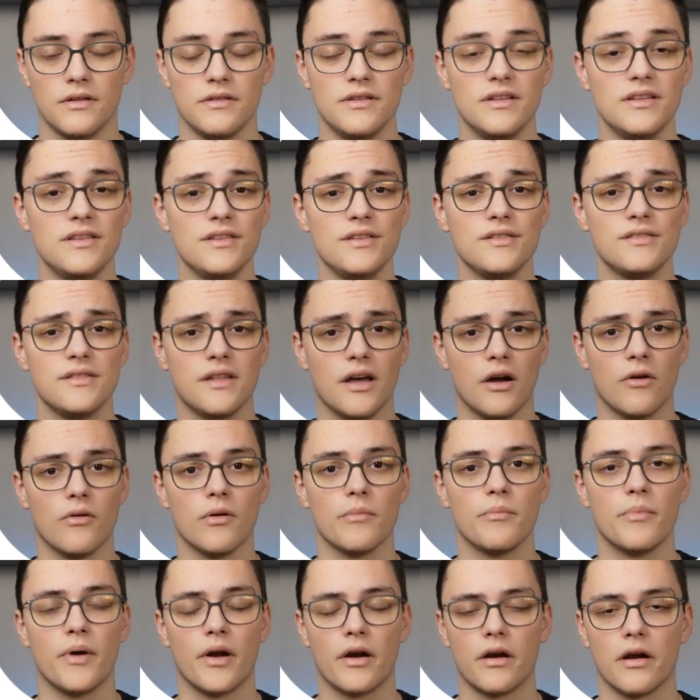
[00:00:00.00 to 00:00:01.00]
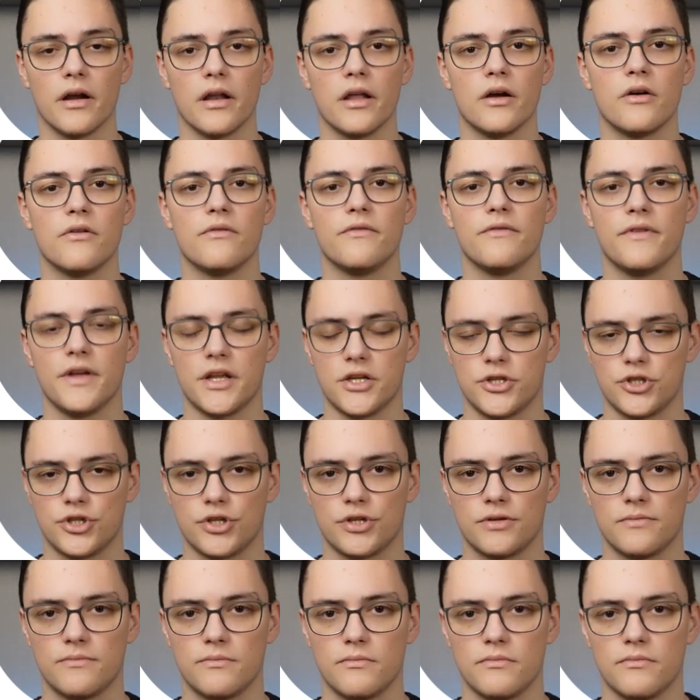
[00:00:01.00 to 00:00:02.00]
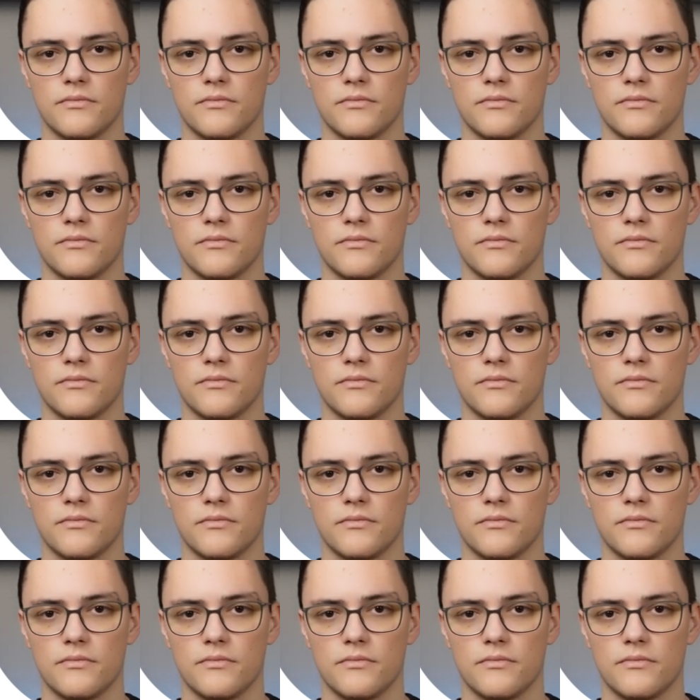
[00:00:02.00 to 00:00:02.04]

This is now a parallel fetch.